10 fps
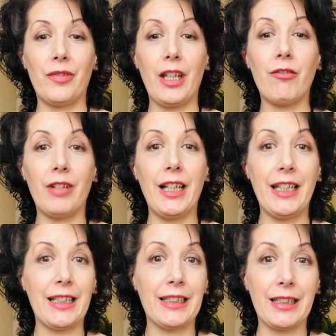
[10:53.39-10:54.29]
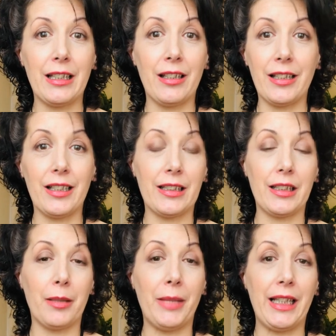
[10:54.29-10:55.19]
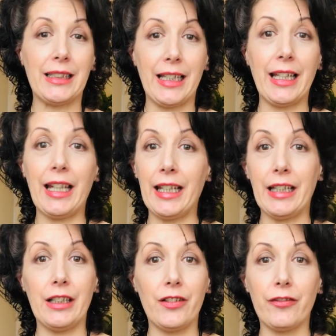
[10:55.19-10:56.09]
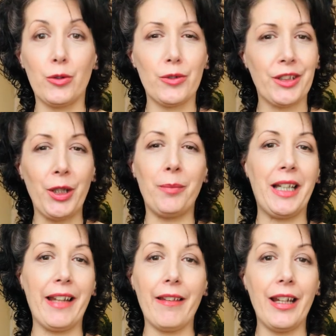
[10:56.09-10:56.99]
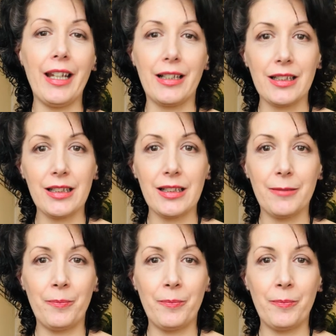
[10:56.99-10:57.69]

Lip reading: It really is an amazing aid for so many things.